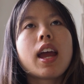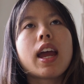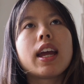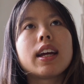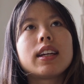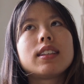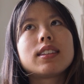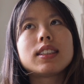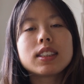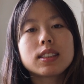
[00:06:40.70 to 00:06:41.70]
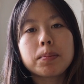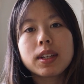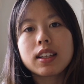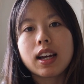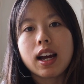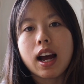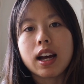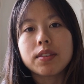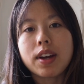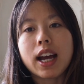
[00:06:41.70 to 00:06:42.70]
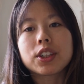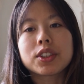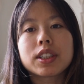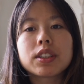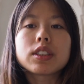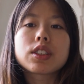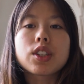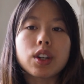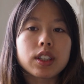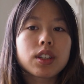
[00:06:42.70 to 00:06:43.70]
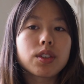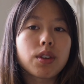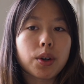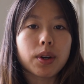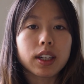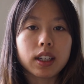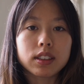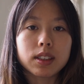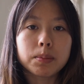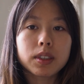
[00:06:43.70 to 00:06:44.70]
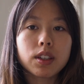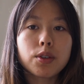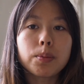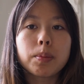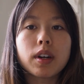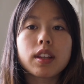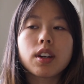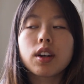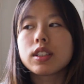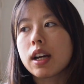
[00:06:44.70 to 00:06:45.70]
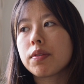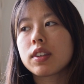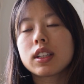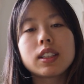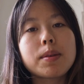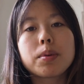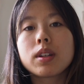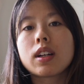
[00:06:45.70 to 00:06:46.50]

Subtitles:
And this is something that I've actually started to grow accustomed to, but there are definitely